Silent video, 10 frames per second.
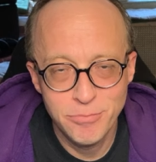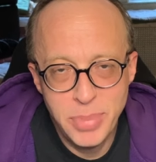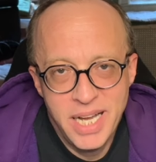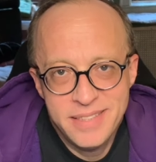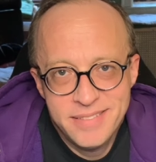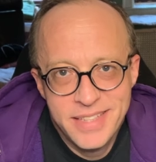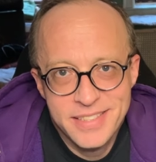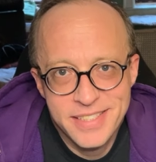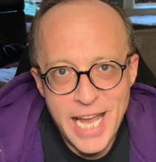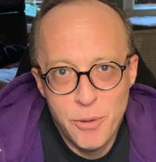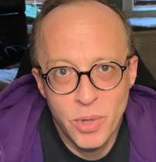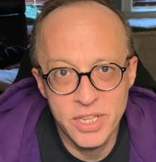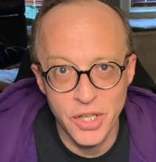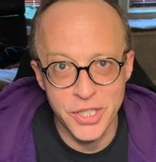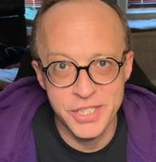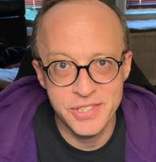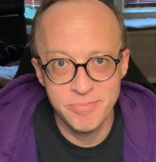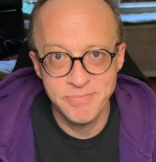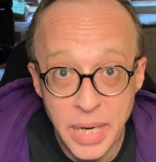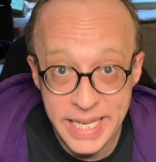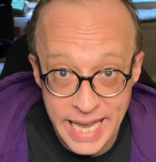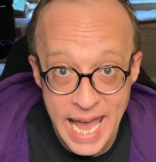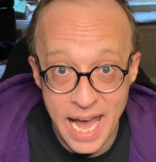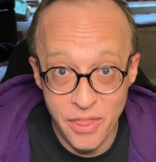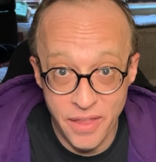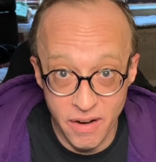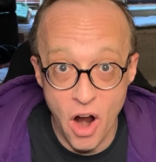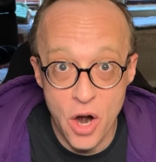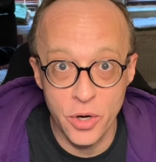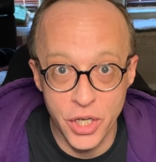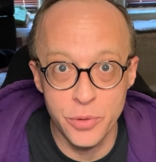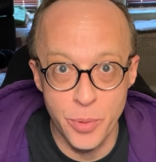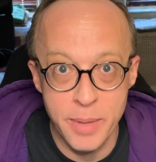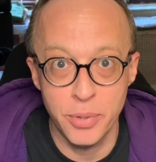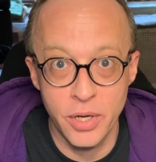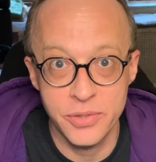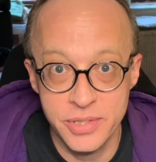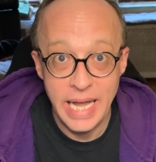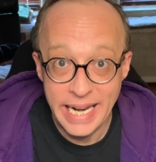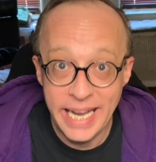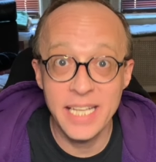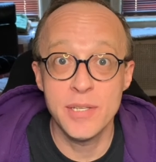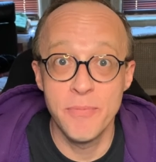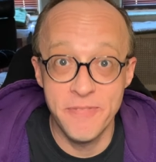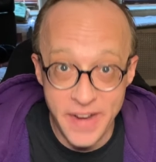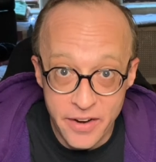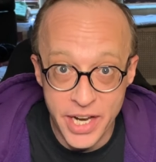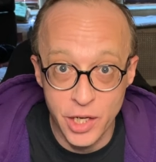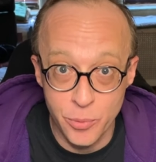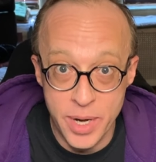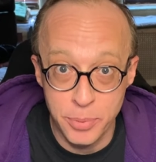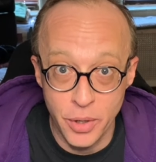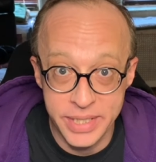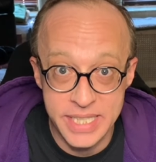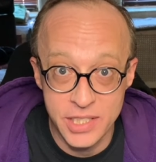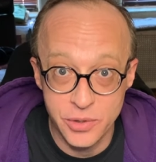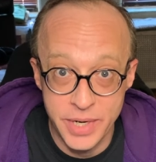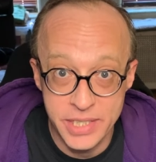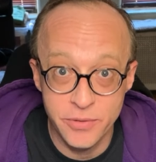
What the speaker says: But this is how one learns. But yeah, there are good repros. And I got some very good repro accessories